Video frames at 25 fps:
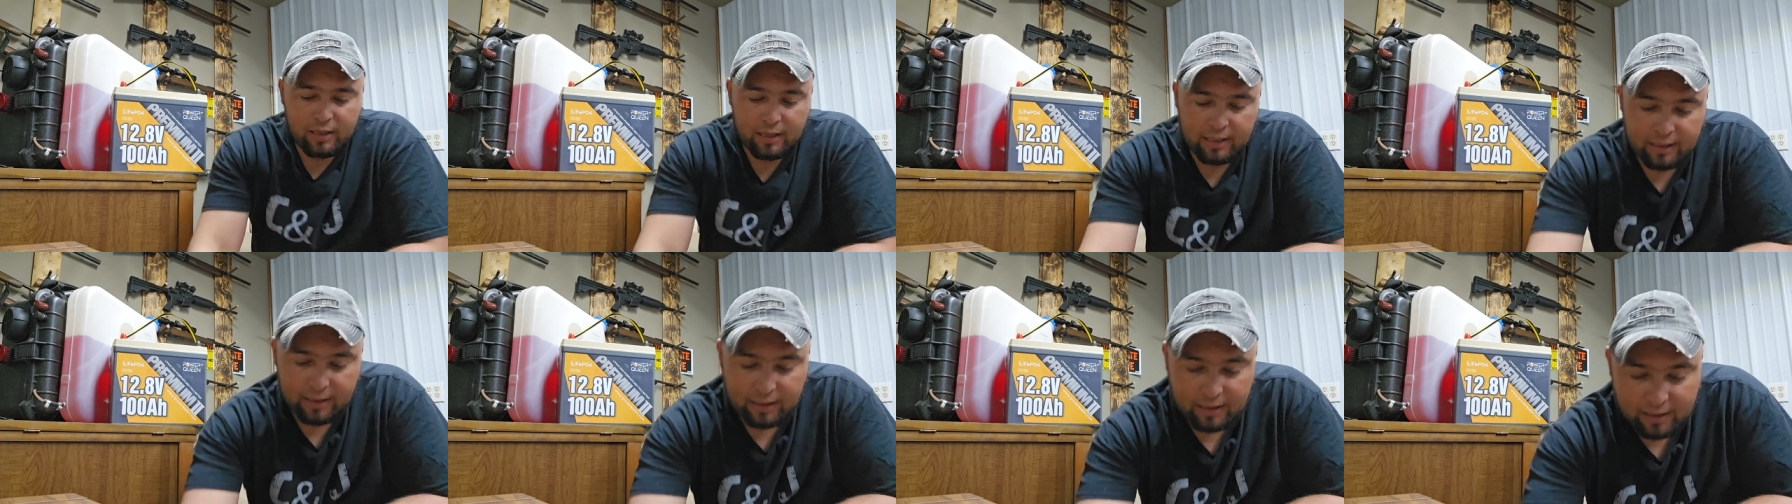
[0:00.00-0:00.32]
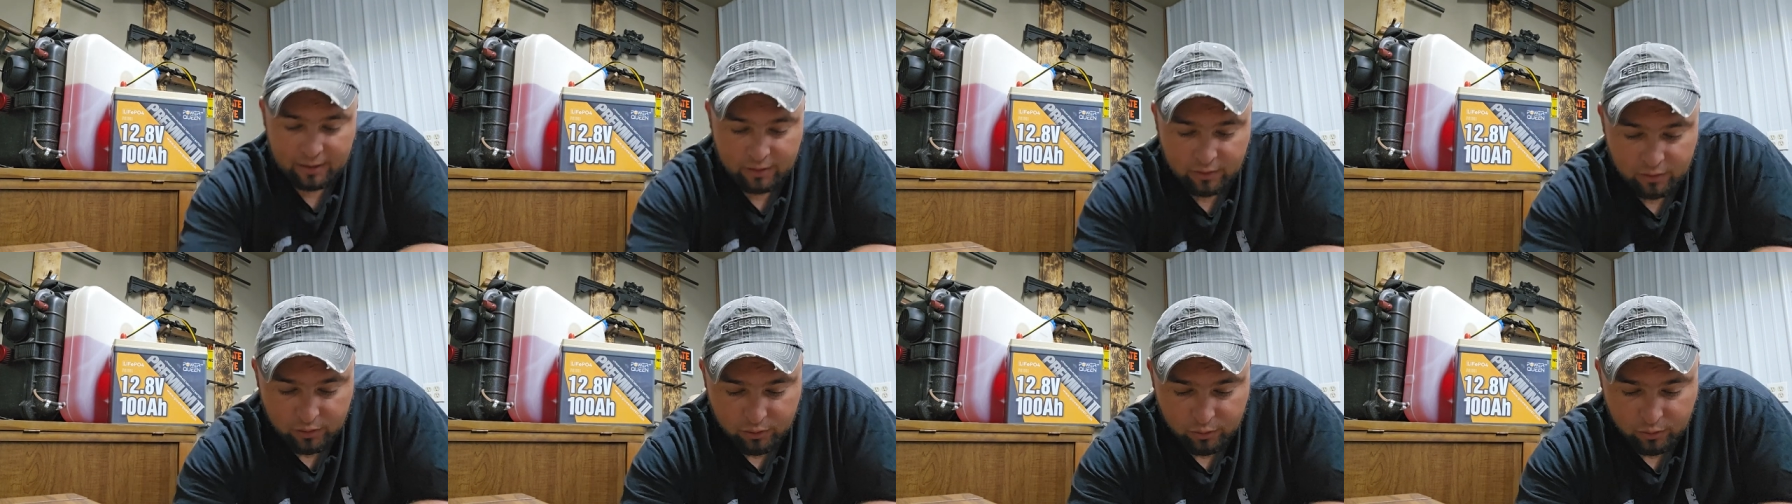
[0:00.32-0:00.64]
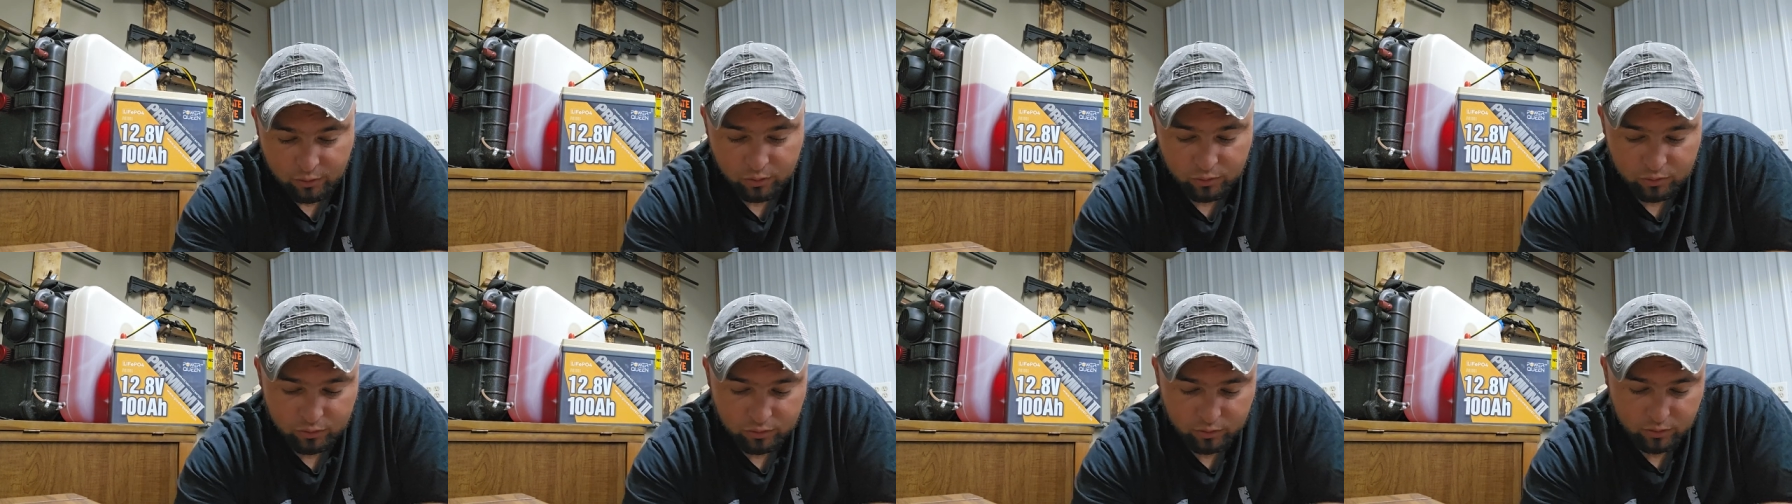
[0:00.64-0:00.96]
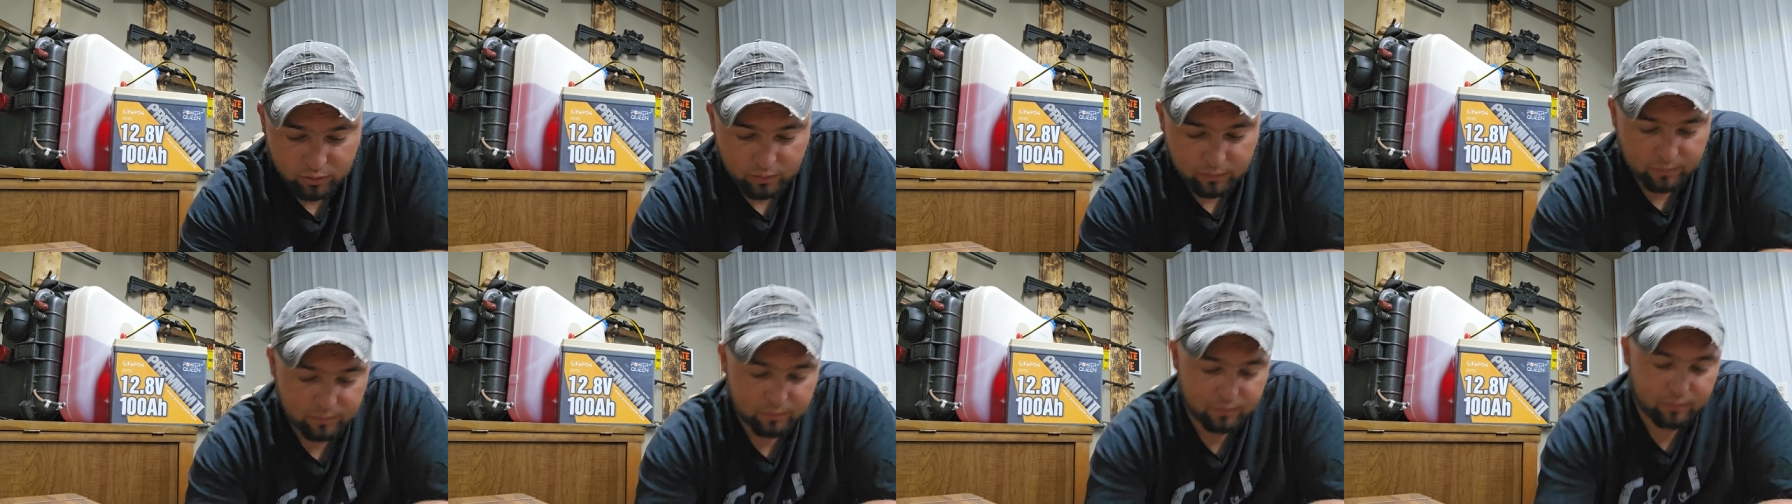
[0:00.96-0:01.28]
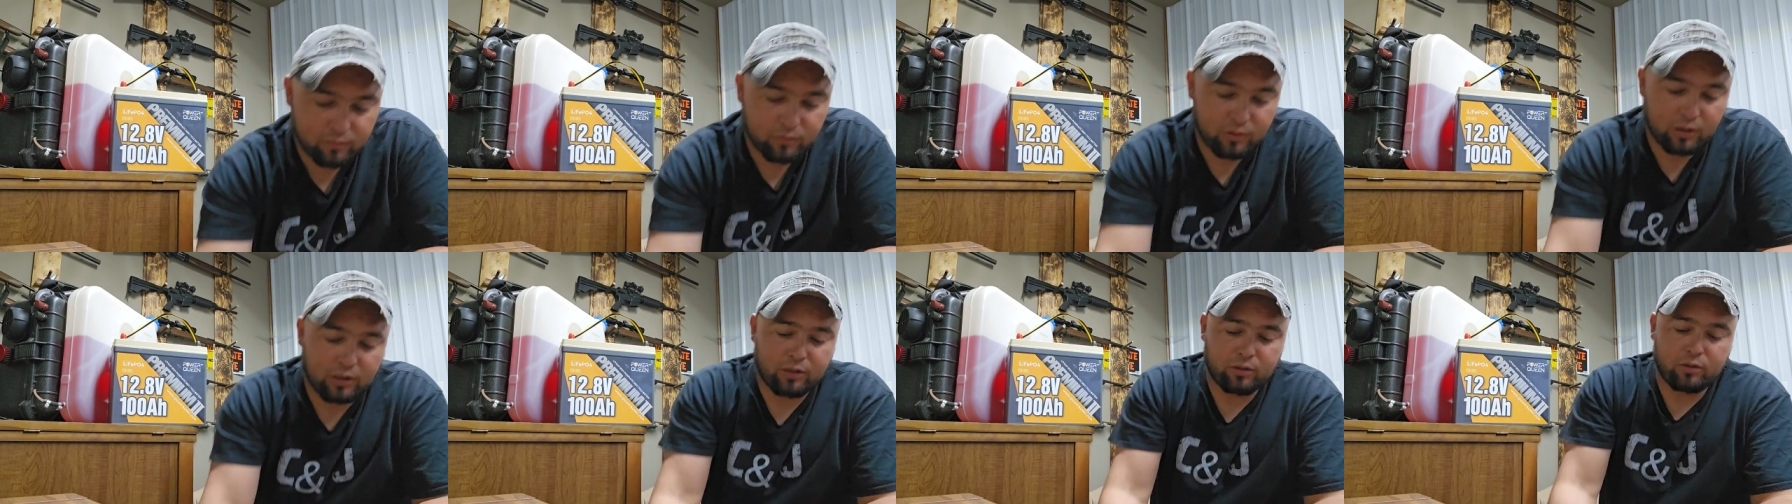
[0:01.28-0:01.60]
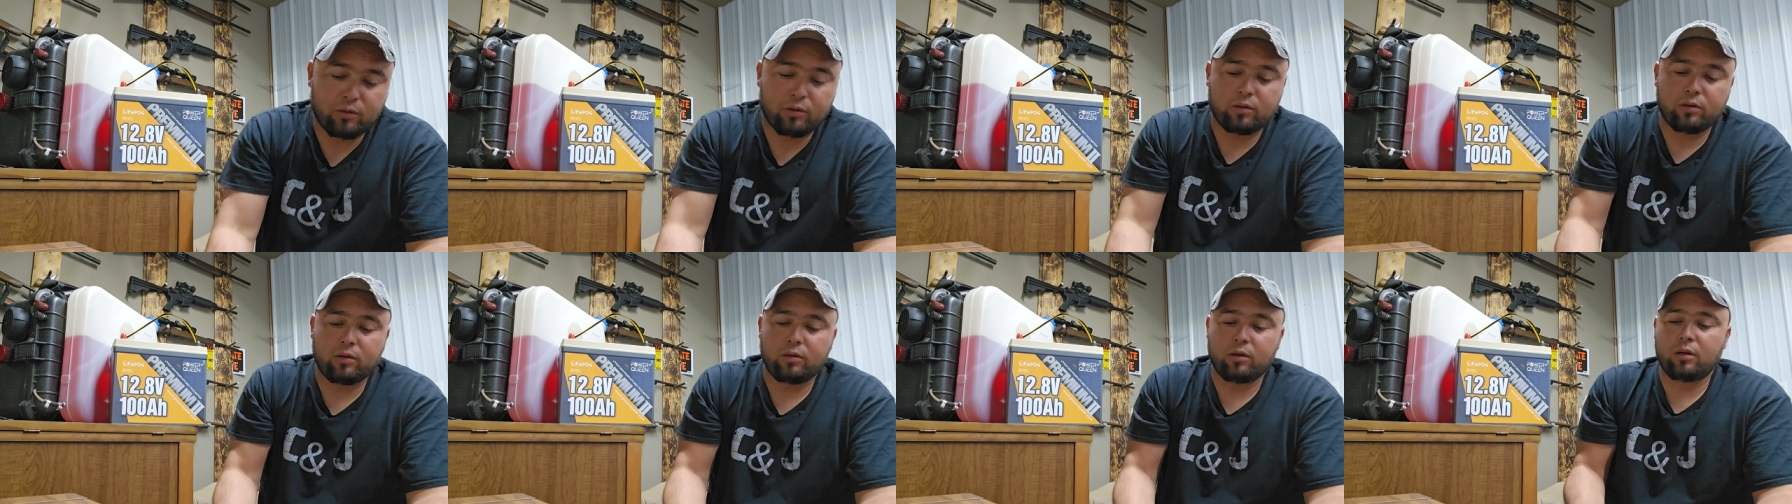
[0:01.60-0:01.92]
And I used, I
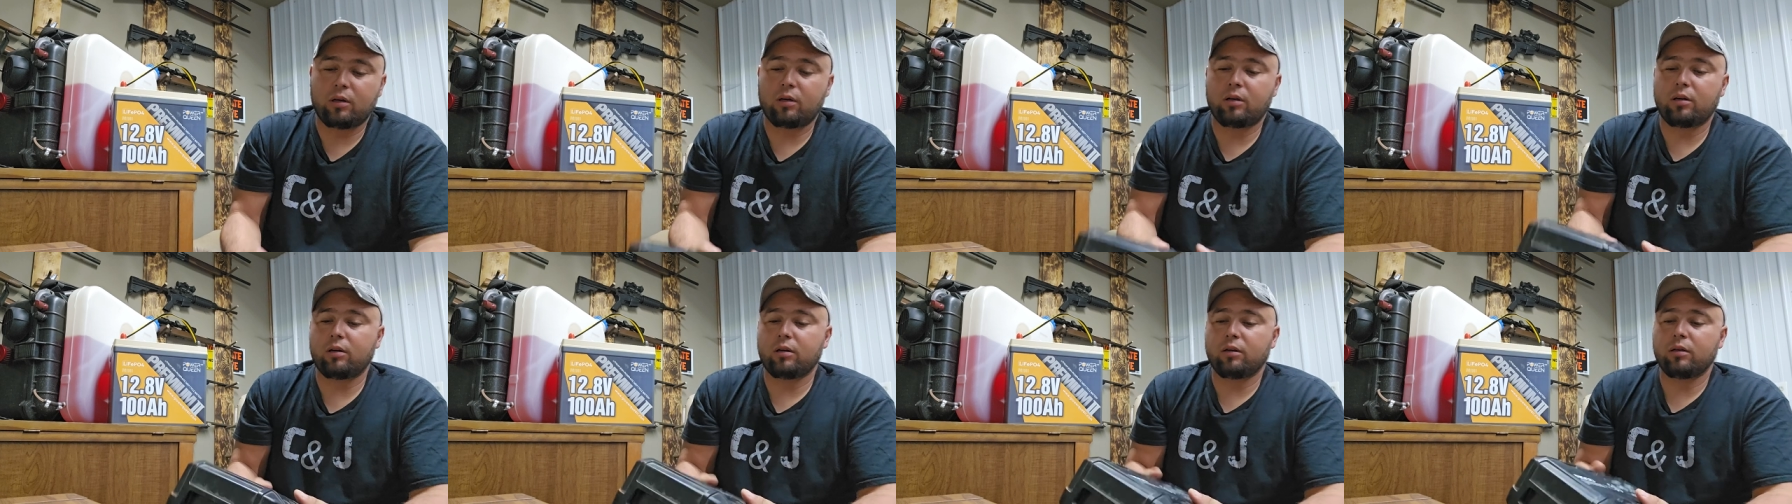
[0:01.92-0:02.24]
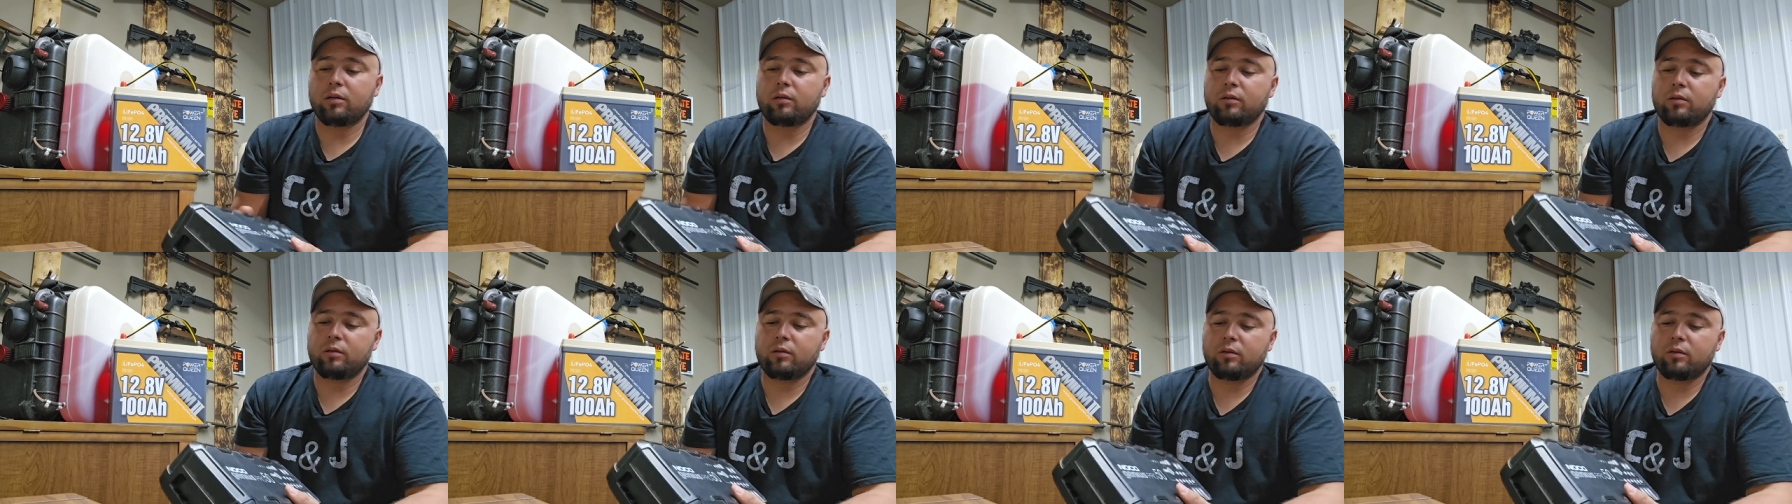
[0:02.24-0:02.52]
took along